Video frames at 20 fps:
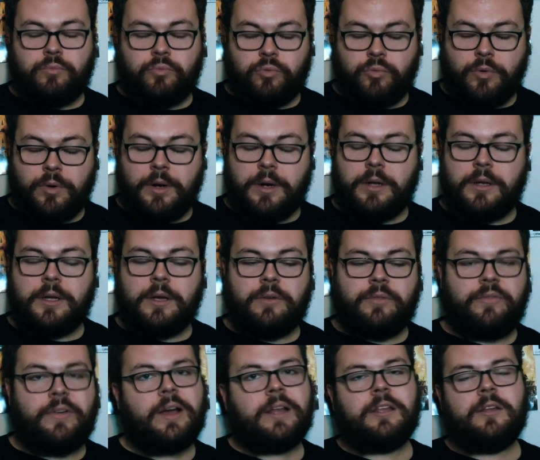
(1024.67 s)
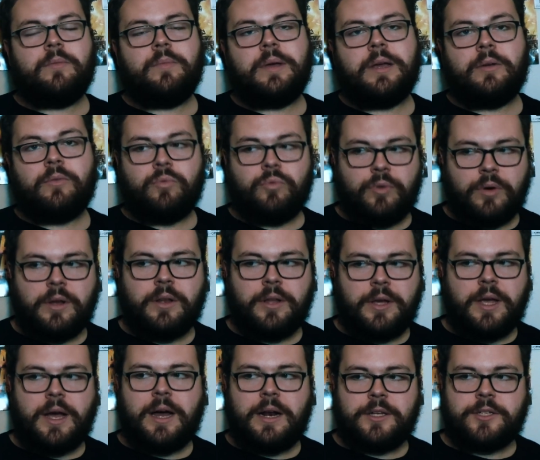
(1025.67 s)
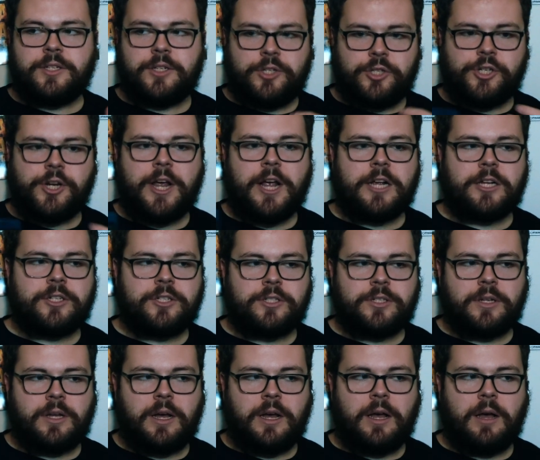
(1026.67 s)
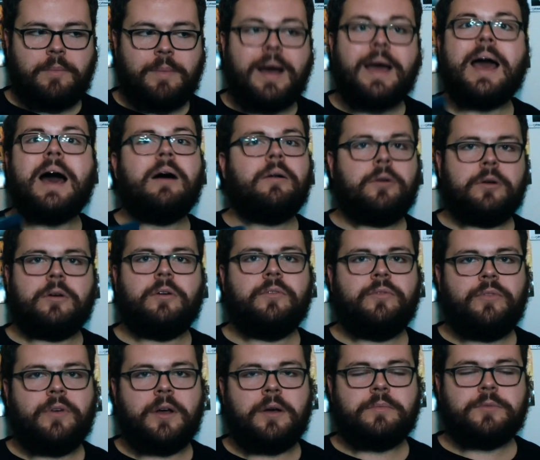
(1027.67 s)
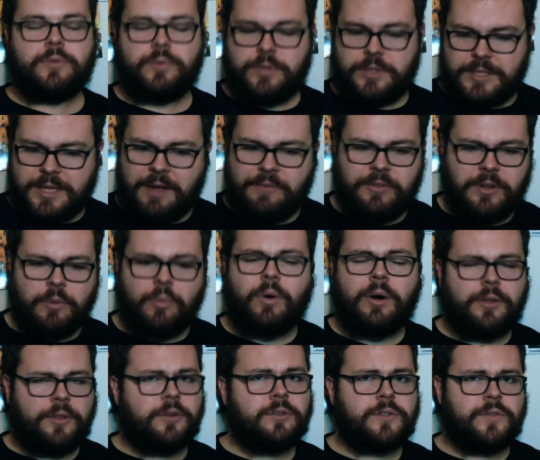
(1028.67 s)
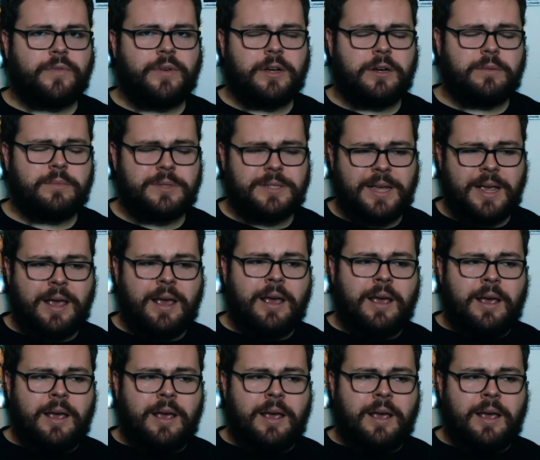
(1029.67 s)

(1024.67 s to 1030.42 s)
really affected me. It really honestly changed my outlook on films. It was definitely one of those films.